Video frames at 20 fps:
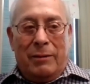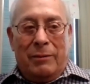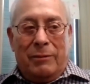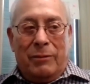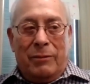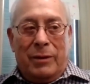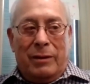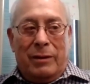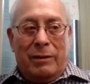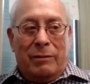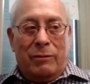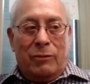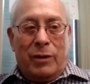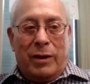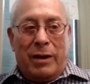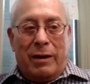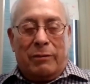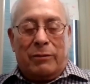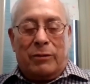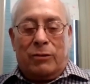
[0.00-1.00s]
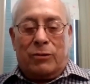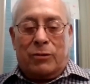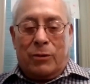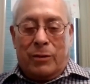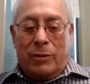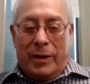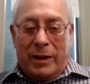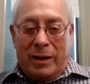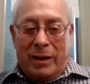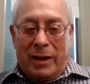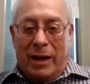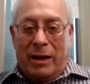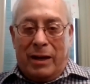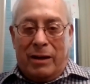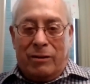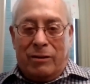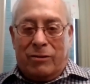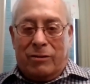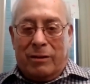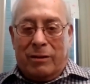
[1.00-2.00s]
we have to sort of
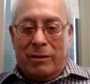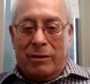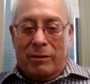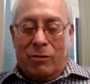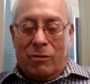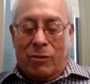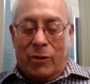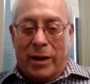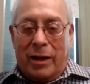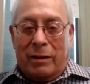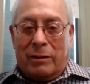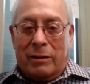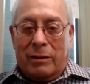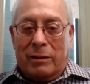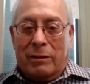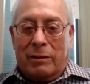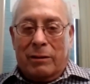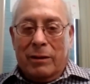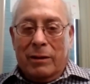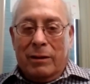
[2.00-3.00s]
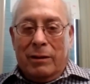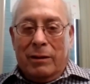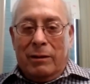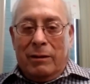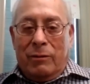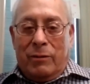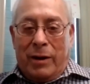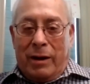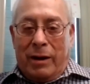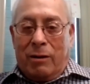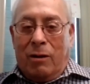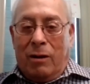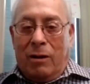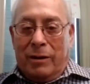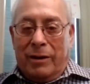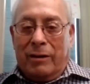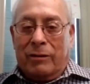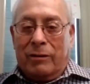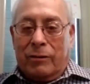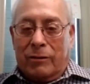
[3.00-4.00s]
engage and create what I call
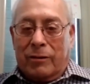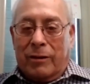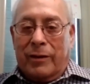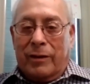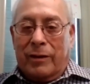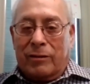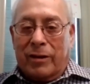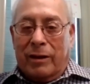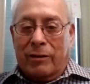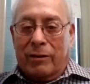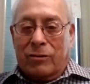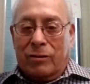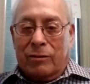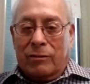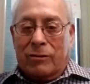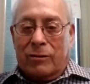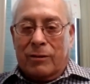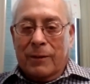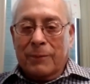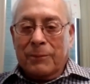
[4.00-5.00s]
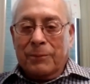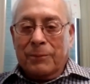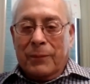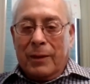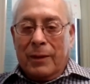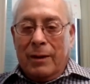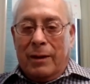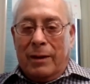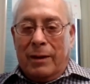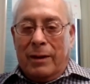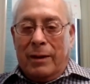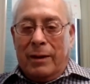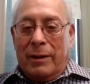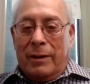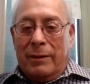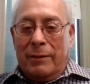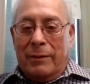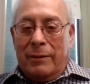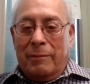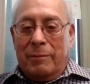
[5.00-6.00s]
necessary tensions,
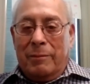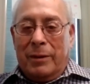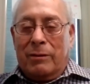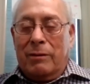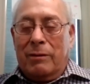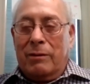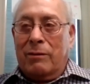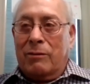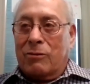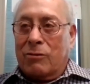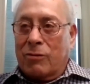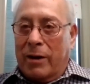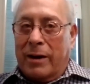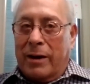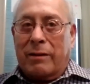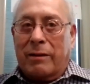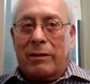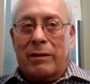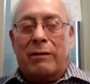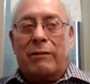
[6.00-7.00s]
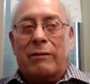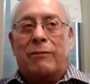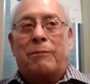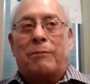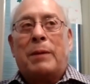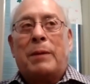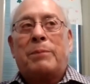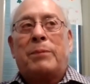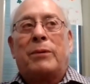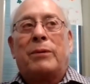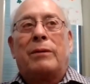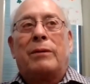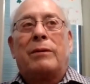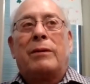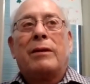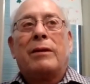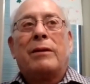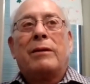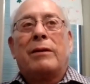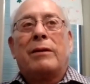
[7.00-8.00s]
but try to give
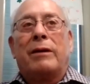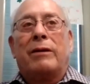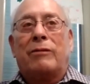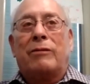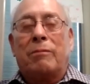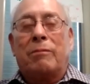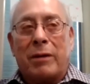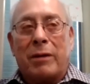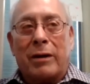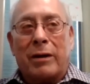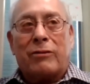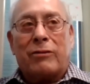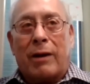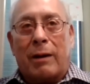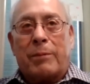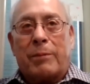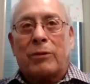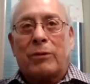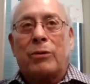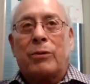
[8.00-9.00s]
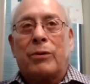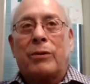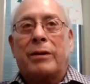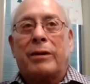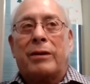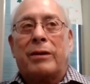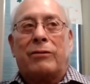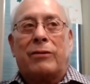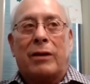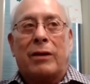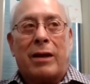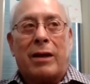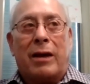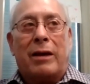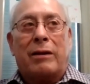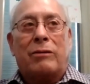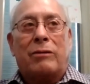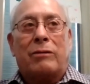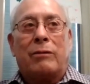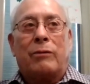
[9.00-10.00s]
people as much opportunity as you
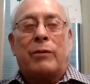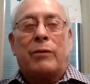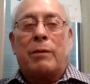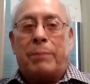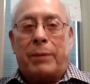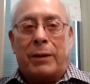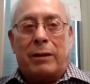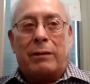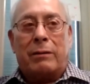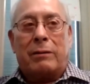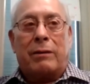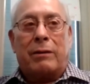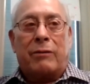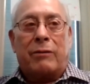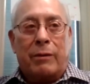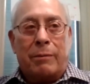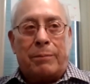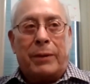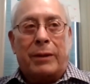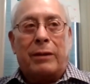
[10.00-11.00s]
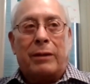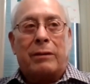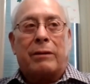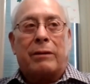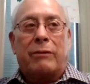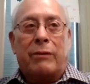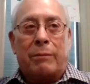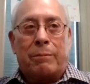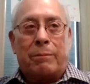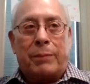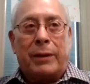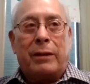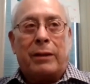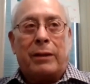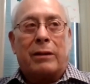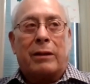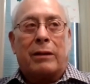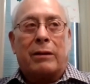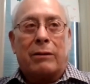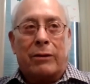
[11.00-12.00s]
can to repeat and repeat and
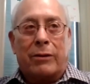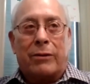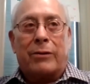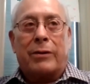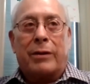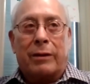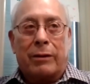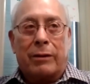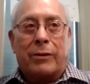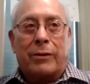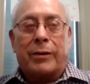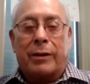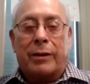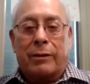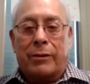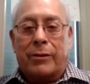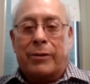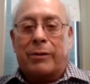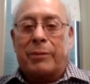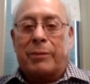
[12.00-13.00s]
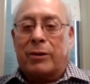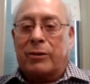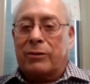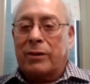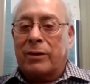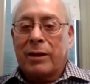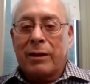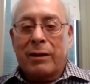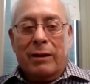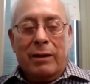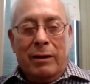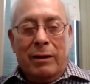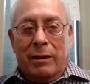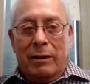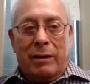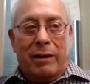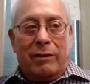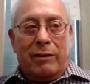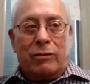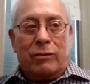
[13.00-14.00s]
repeat and learn and learn and learn, because
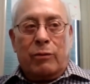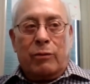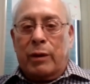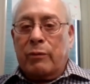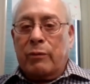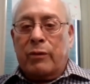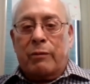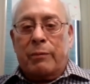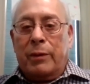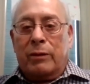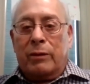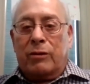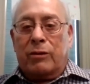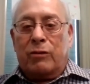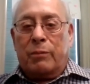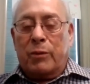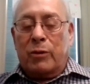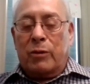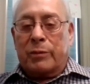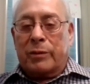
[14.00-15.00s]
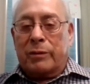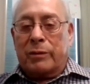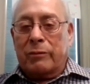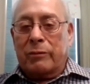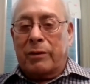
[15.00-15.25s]
that's the way we built this movement.